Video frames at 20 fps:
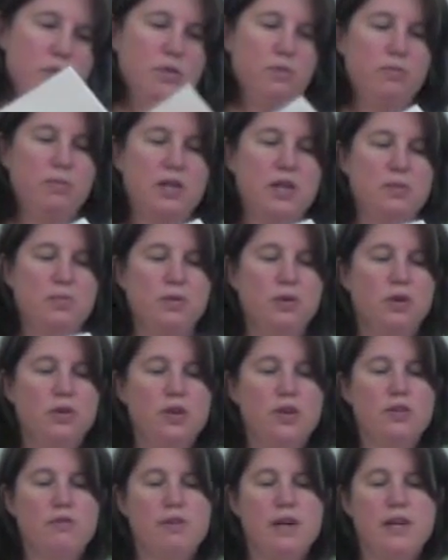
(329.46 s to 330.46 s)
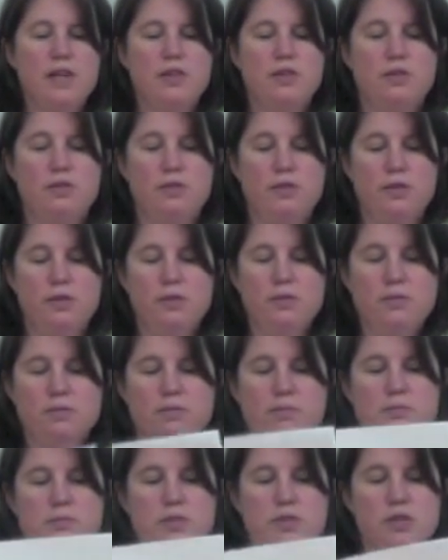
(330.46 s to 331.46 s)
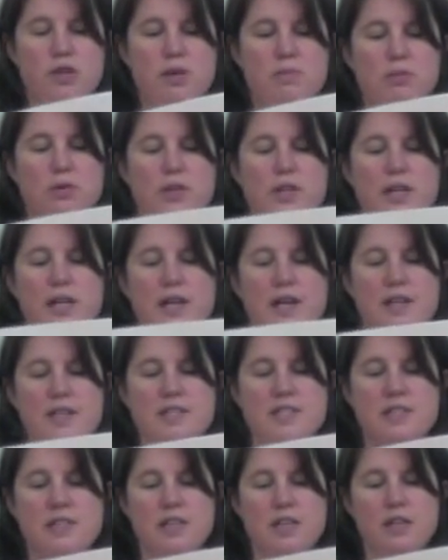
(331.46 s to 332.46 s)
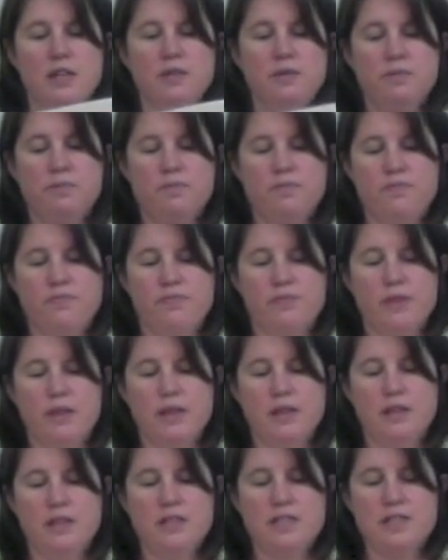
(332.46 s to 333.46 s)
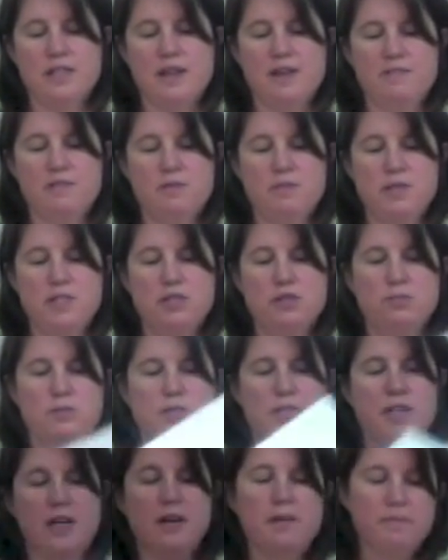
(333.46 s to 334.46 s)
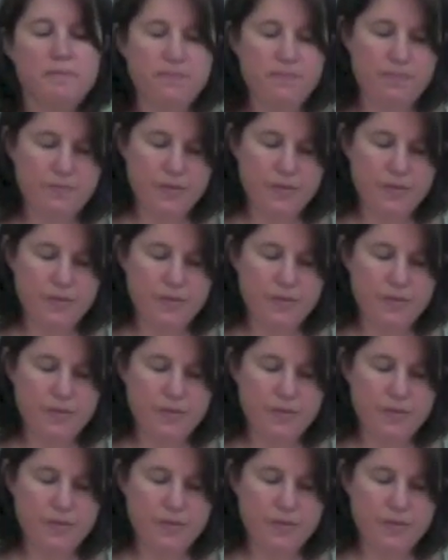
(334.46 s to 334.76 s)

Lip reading: When you pull the thread through, try and pull it kind of snug. It doesn't have to be super tight.